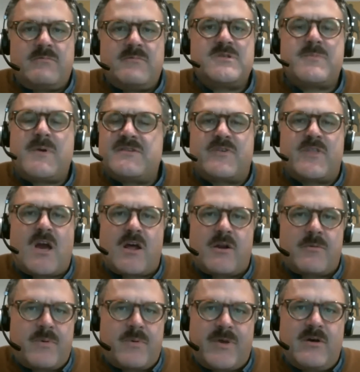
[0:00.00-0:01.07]
space for the
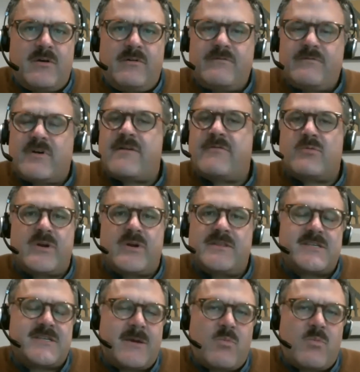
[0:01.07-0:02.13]
automobile for everyone in the
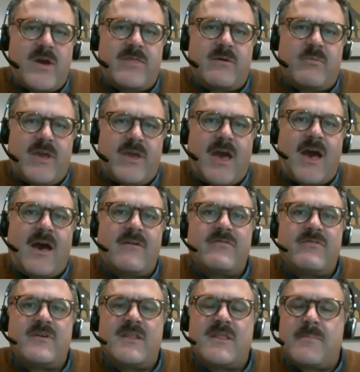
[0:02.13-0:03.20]
same way that we
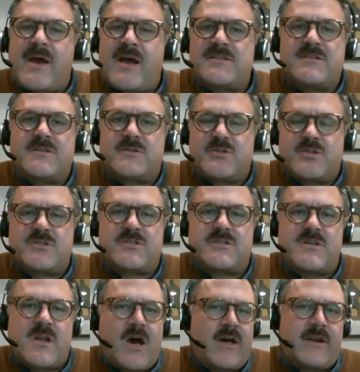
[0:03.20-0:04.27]
have in the past. There's
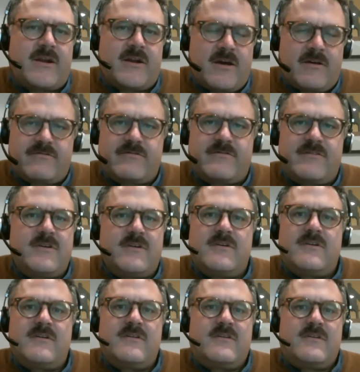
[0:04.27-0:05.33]
just not enough,
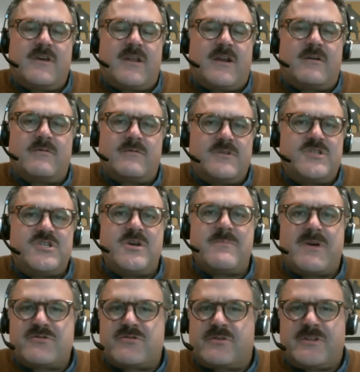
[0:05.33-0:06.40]

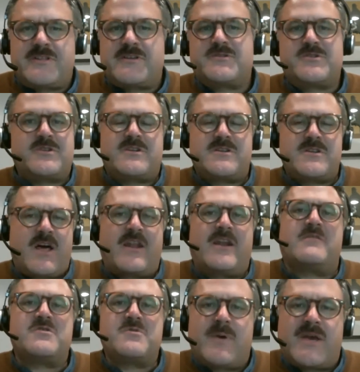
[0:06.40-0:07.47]
geometrically, there's just not
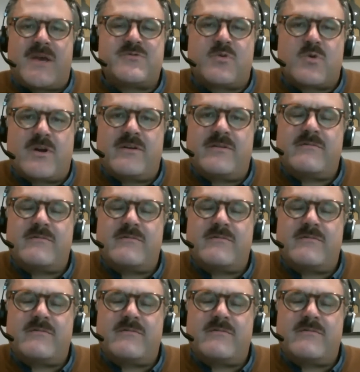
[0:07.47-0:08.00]
enough space for it.